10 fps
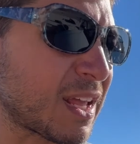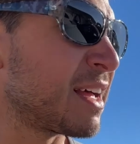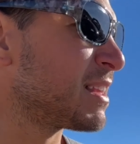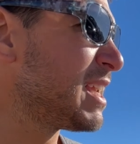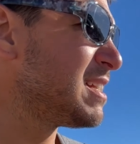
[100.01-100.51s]

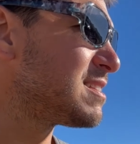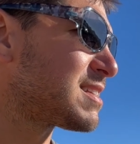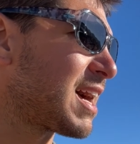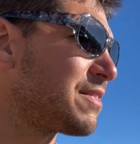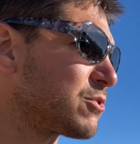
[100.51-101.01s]
And the
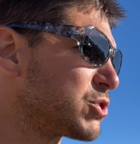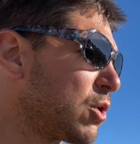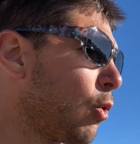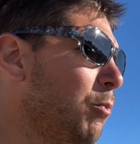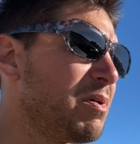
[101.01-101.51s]
inside, there's an
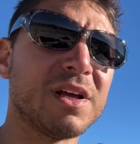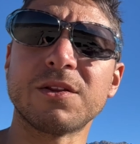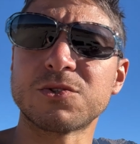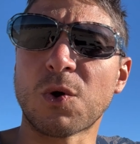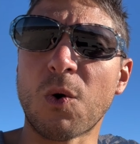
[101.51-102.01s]
opening,
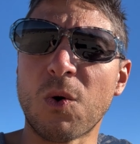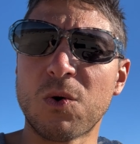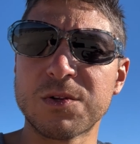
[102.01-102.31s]
there's a hole.